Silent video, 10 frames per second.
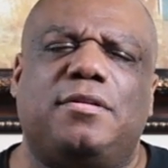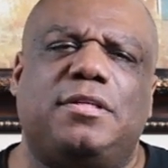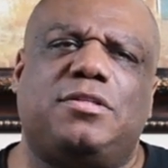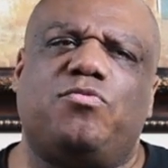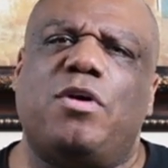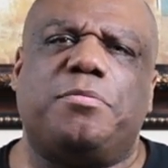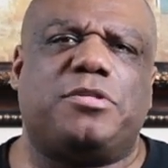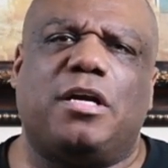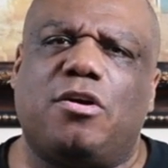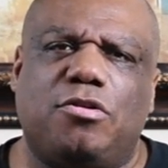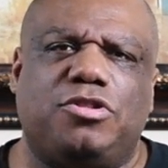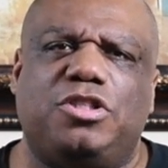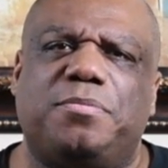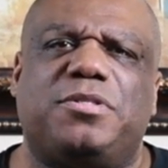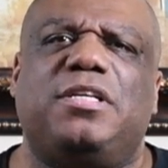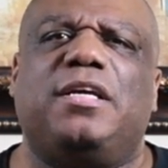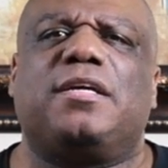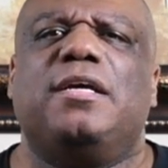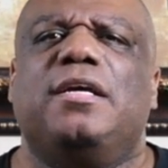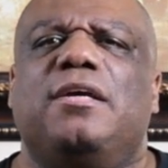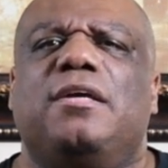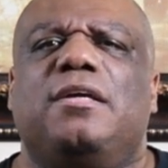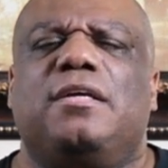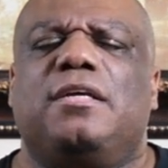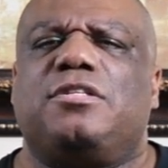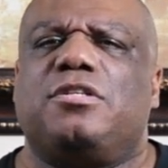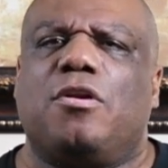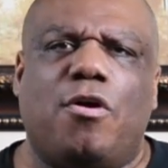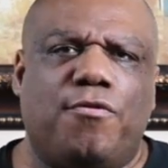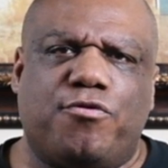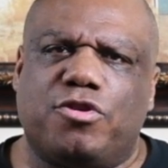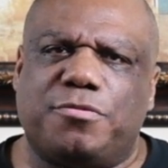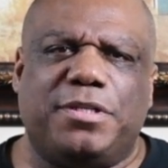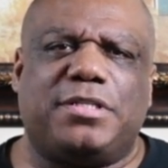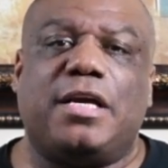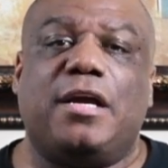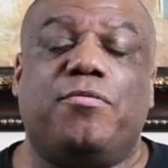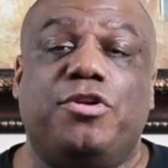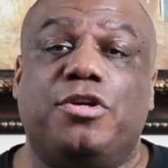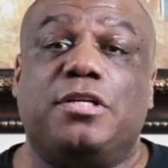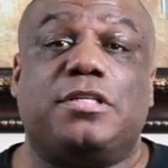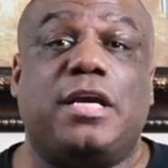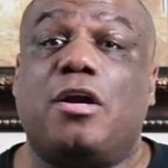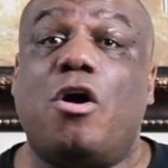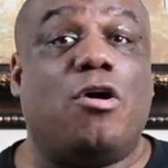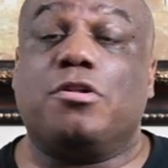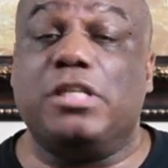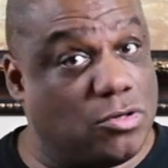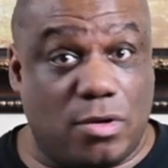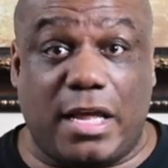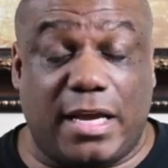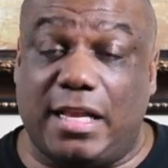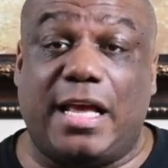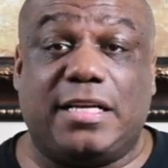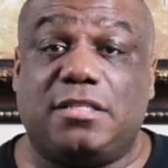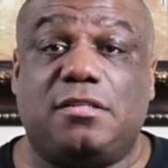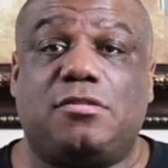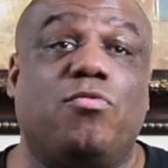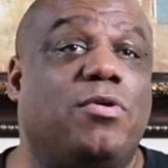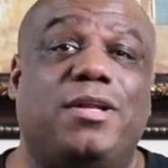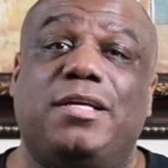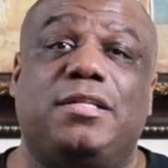this website called Jipstick. It's a law enforcement site where you can take all these online classes. So really,